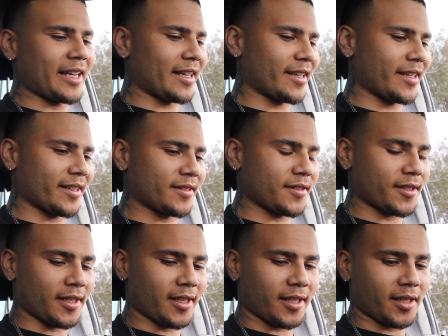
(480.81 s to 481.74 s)
and
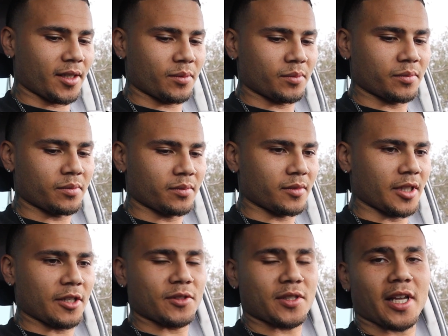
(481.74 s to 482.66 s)

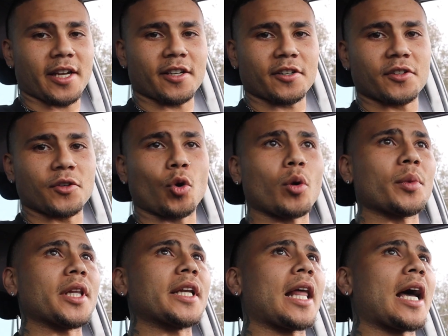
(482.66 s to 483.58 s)
he was like, "You're
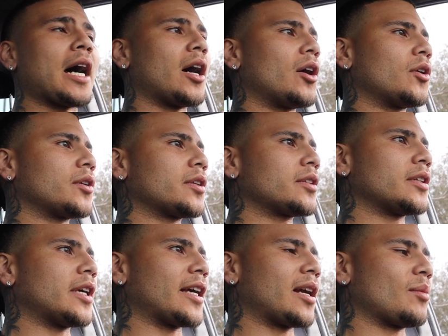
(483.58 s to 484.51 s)
normally loud,"
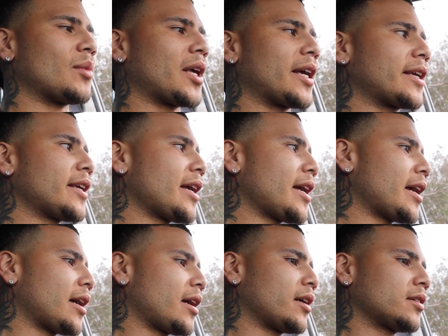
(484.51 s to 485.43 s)
and I'm like,
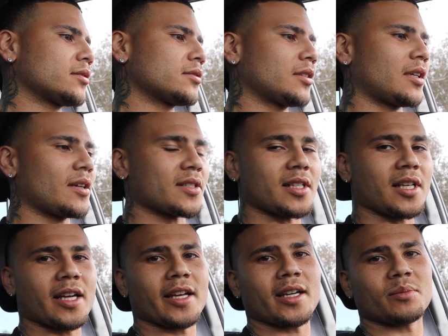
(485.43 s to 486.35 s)
"Yeah." I was
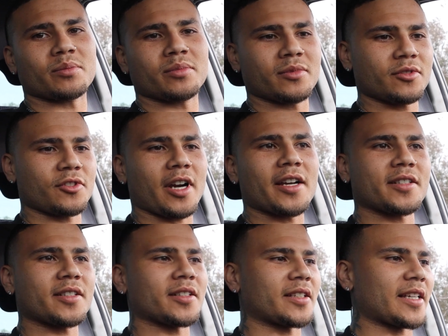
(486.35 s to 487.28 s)
like, "I'm
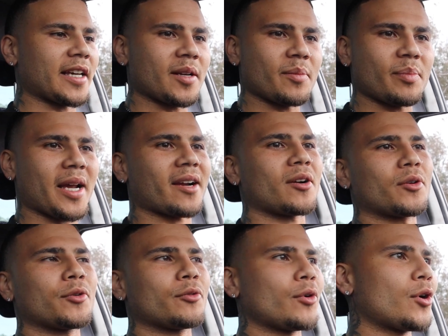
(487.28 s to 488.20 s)
trying to get it back
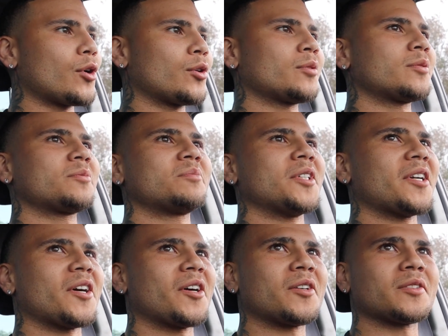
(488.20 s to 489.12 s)
on the road, you
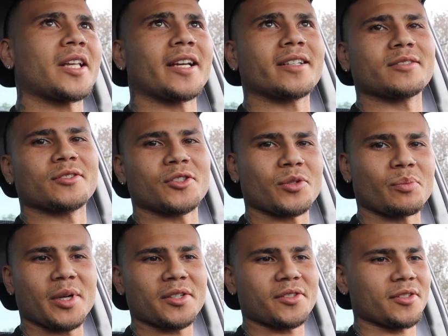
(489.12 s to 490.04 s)
know, like there's a
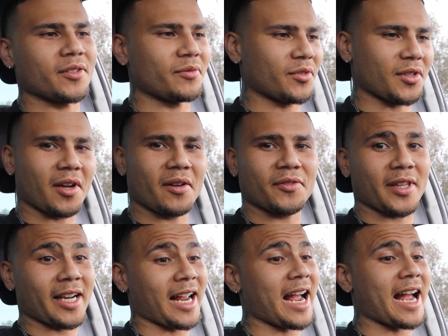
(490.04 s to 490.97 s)
bunch of stuff
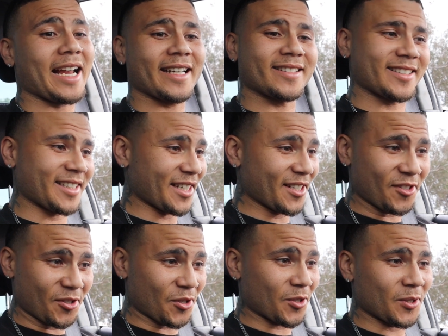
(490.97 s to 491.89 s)
that I
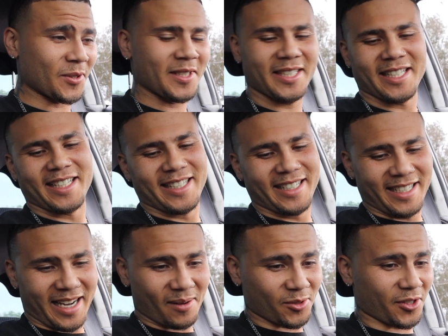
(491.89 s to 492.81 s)
didn't do.
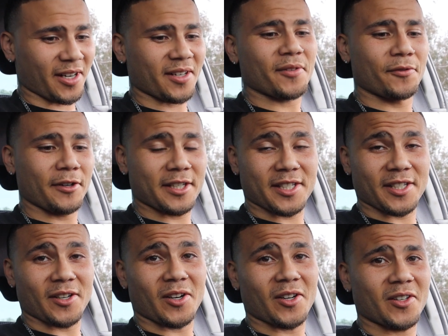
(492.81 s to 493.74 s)
I'm trying to fix
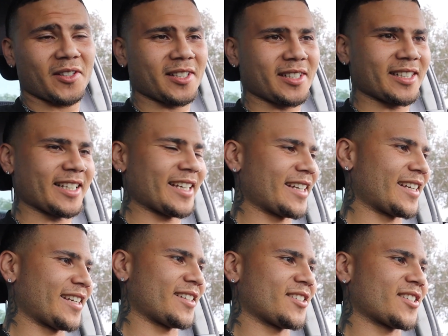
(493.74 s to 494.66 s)
it all."
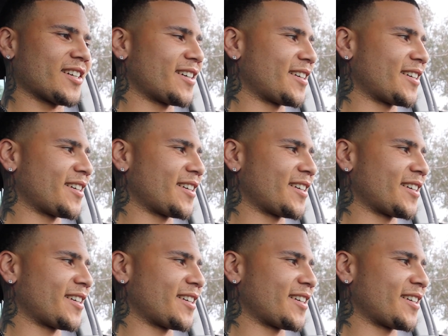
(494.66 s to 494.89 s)
And